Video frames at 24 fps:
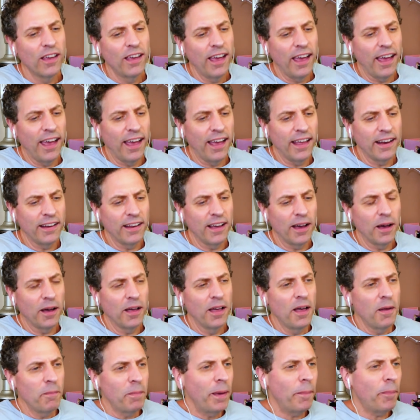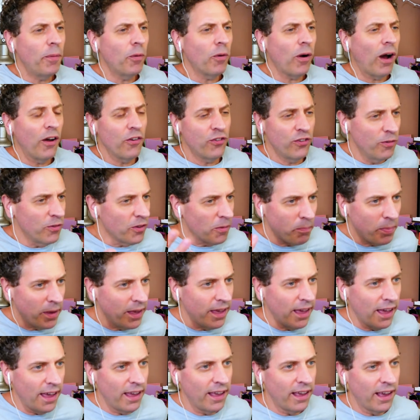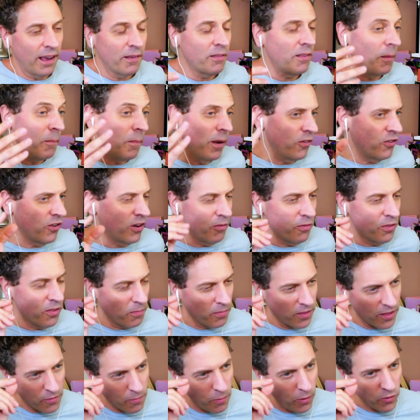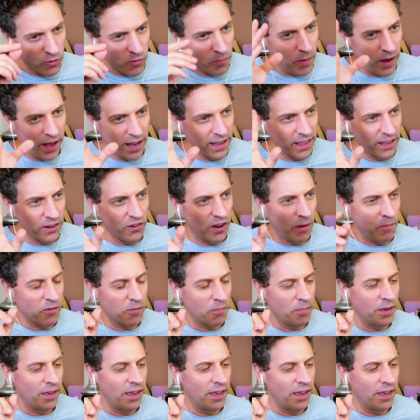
And she was a PA. I mentioned this post about how to get a job as a PA.